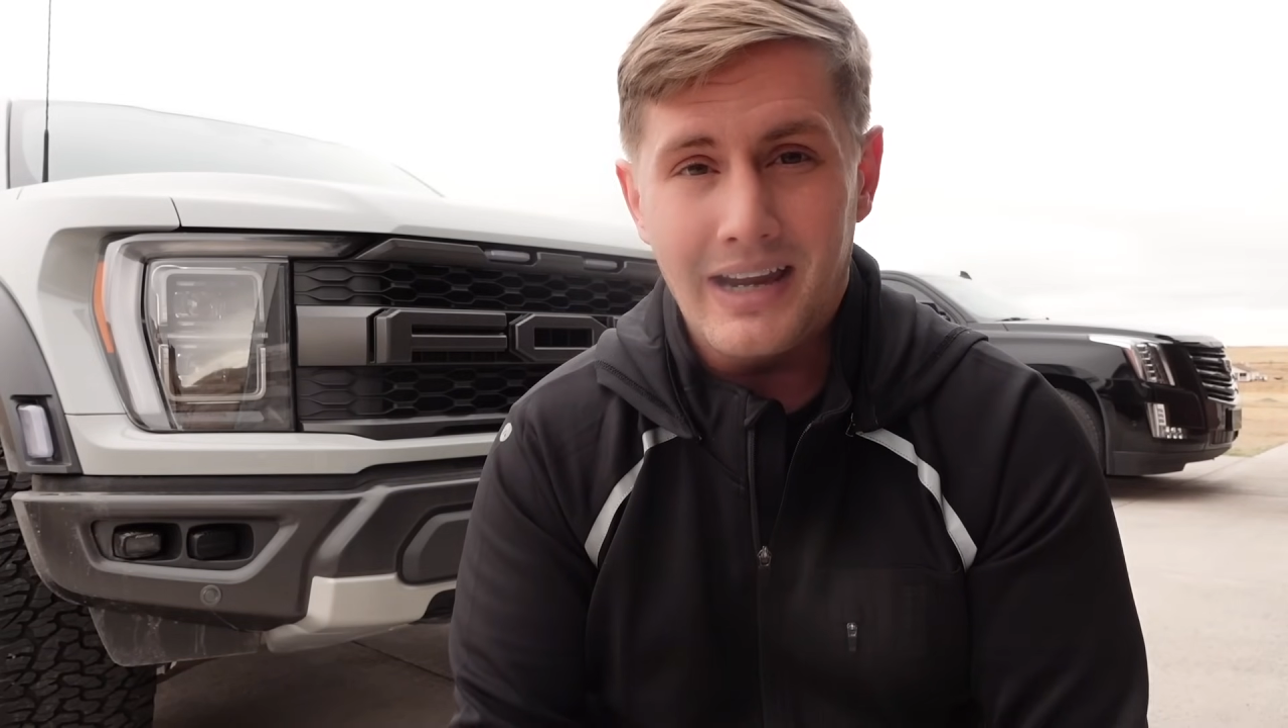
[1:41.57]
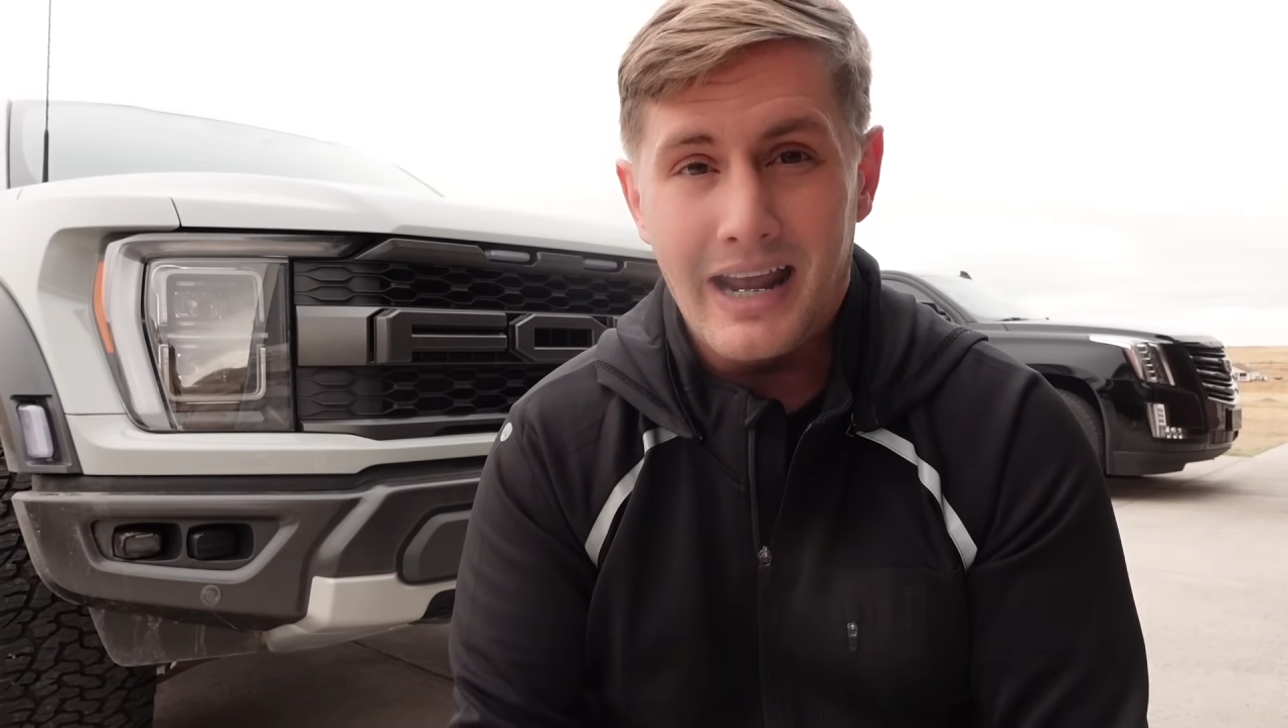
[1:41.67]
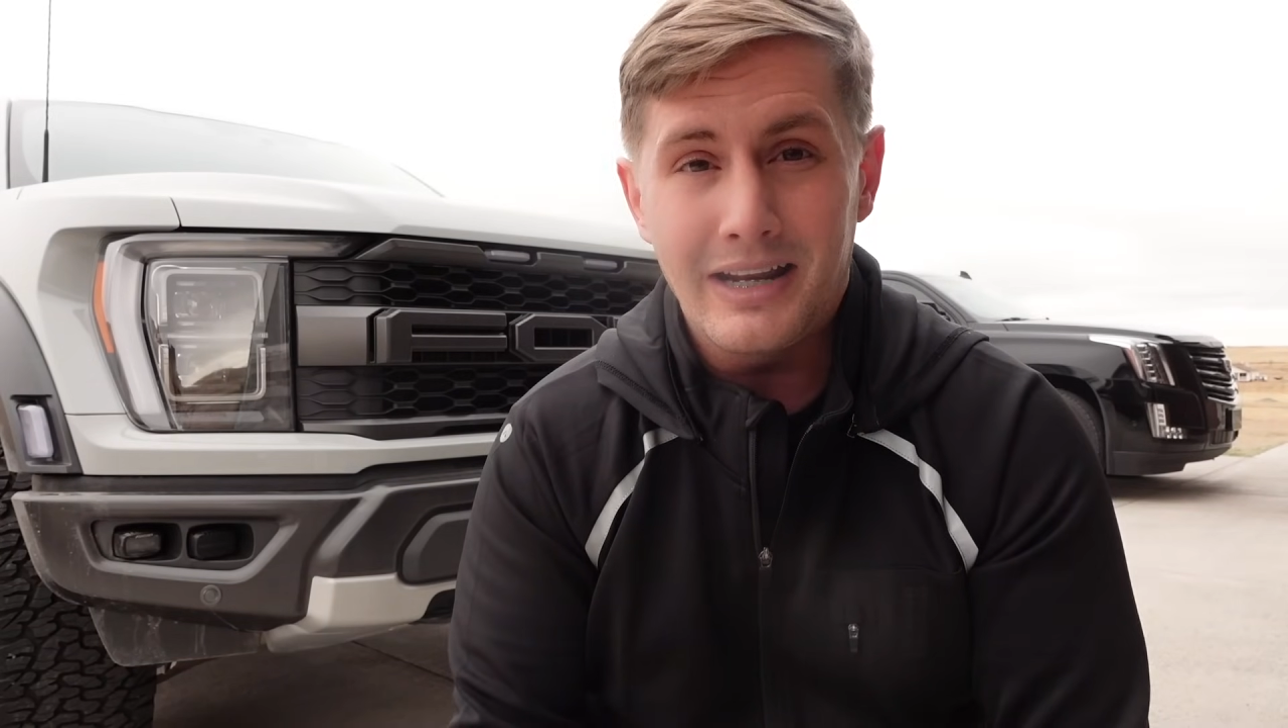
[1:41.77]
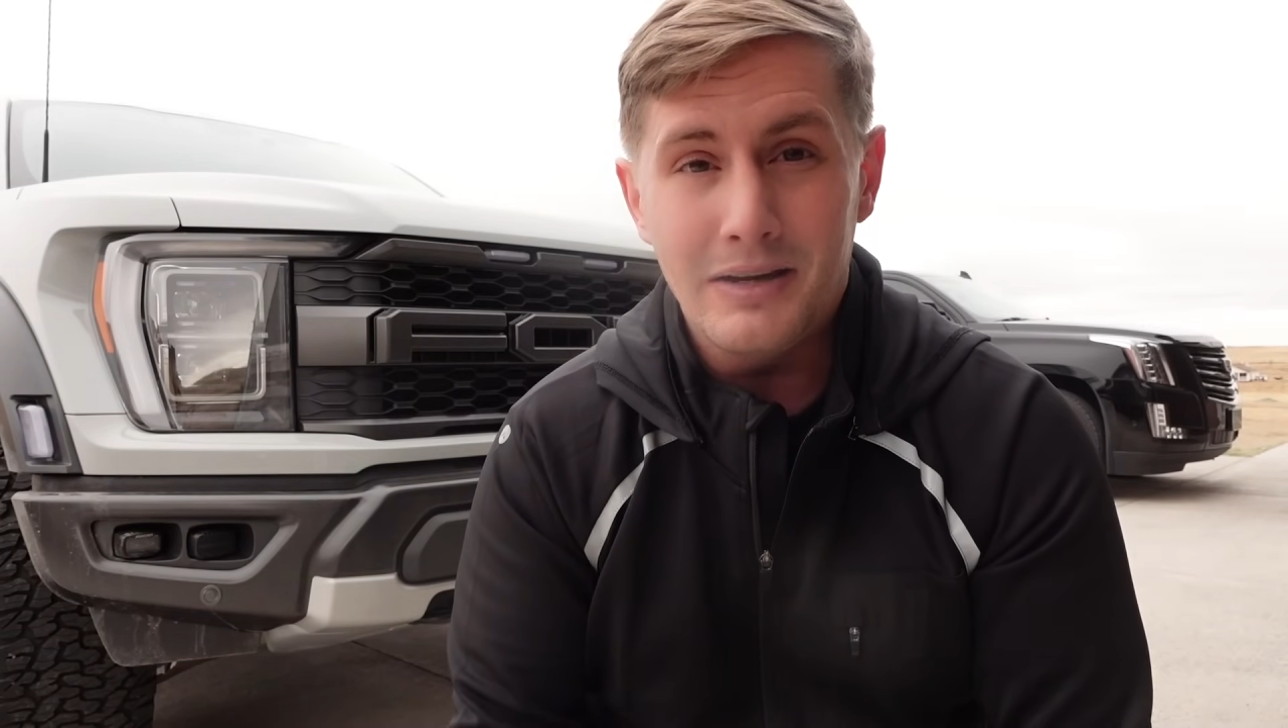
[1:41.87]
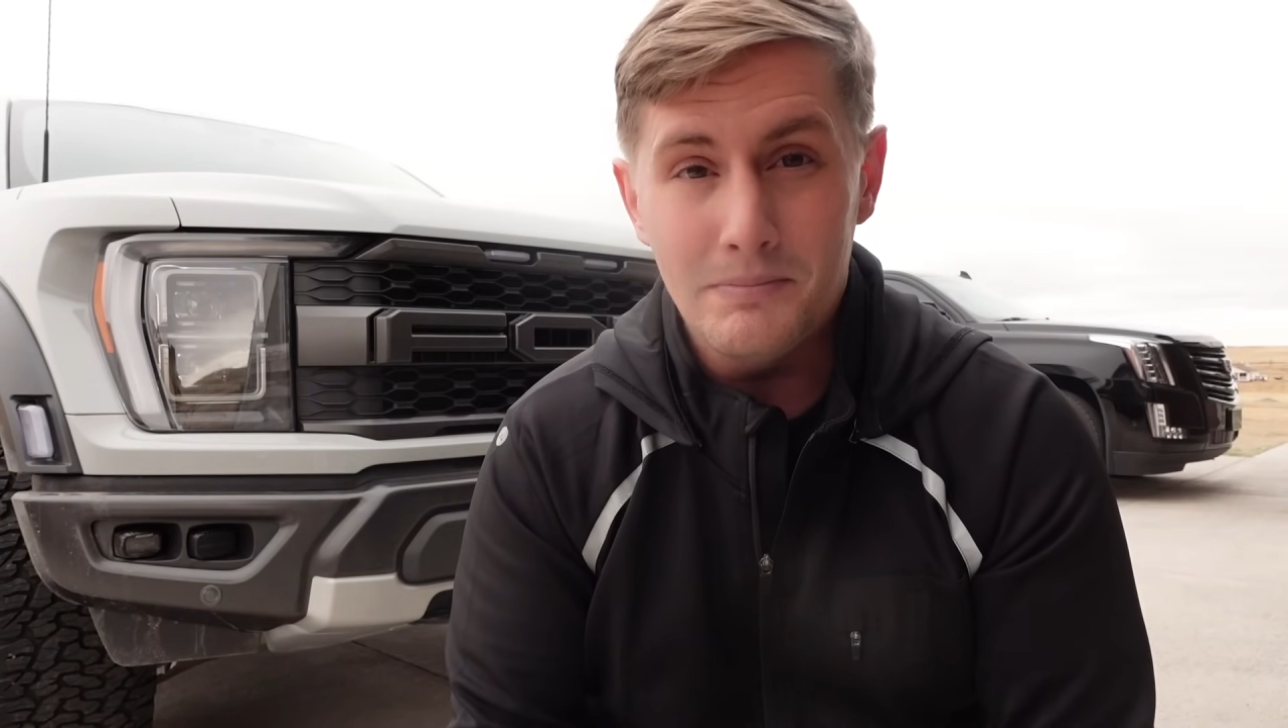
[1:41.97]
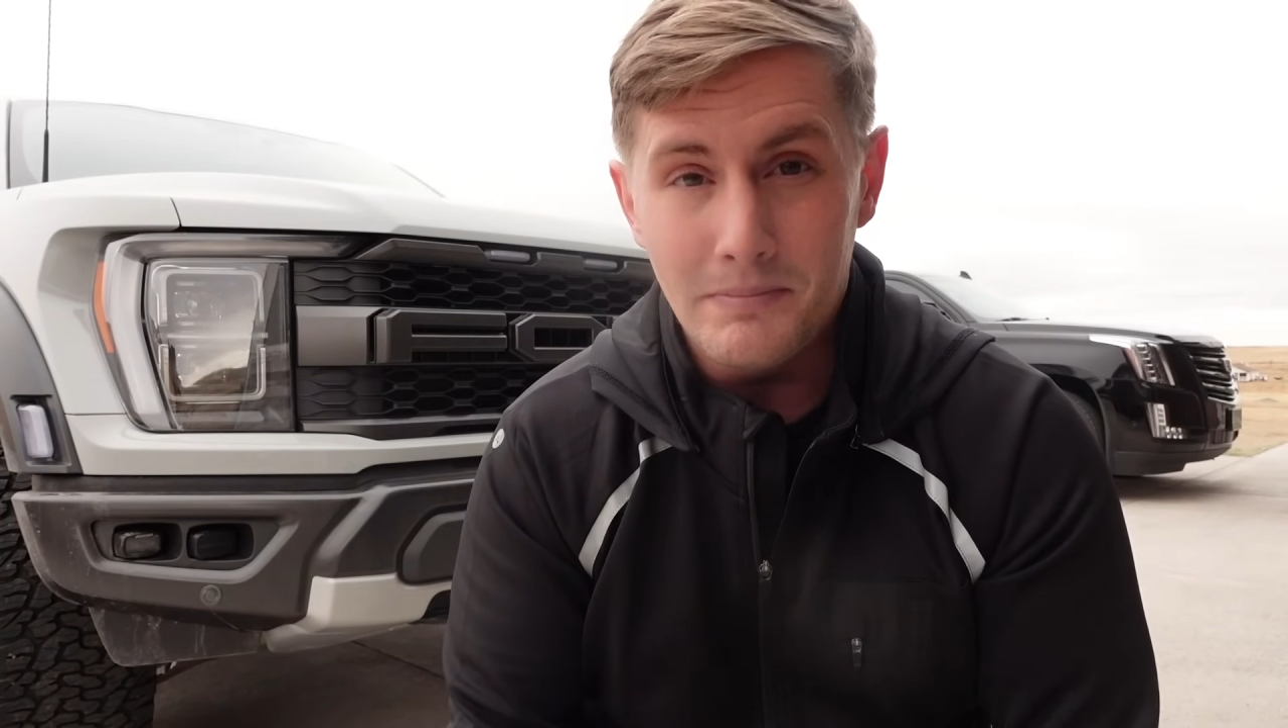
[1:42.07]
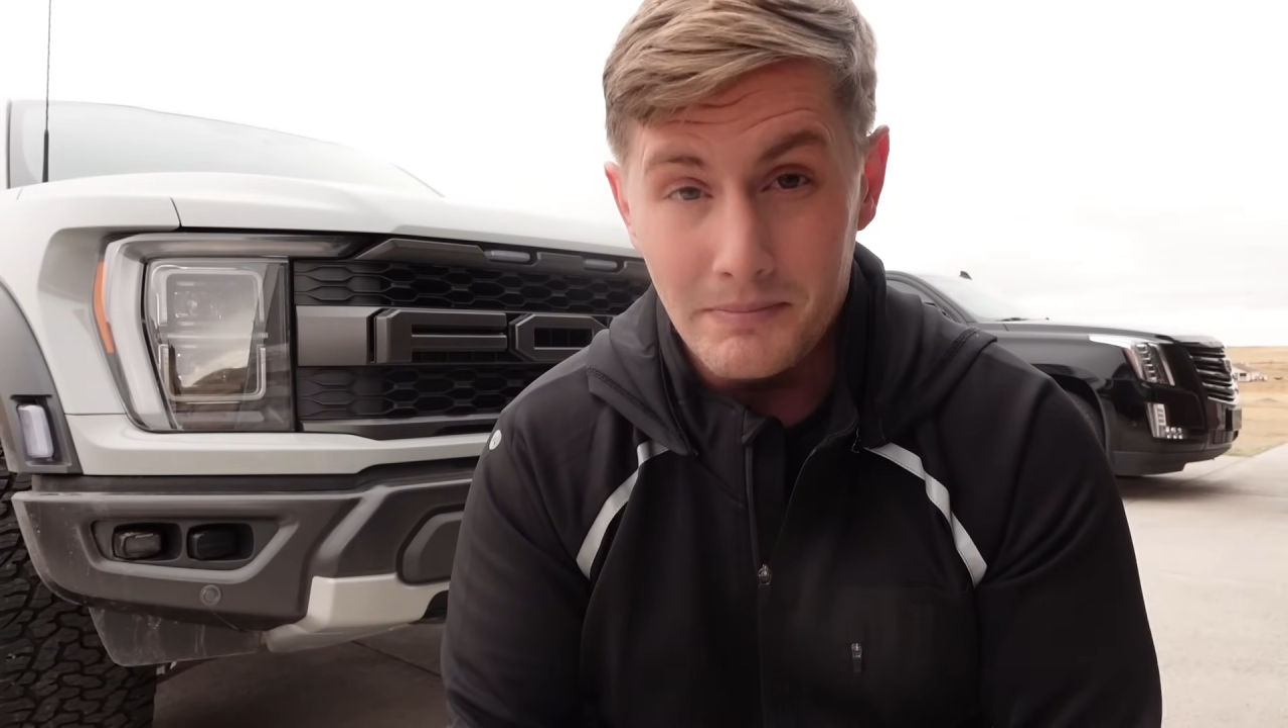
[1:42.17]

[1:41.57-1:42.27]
at a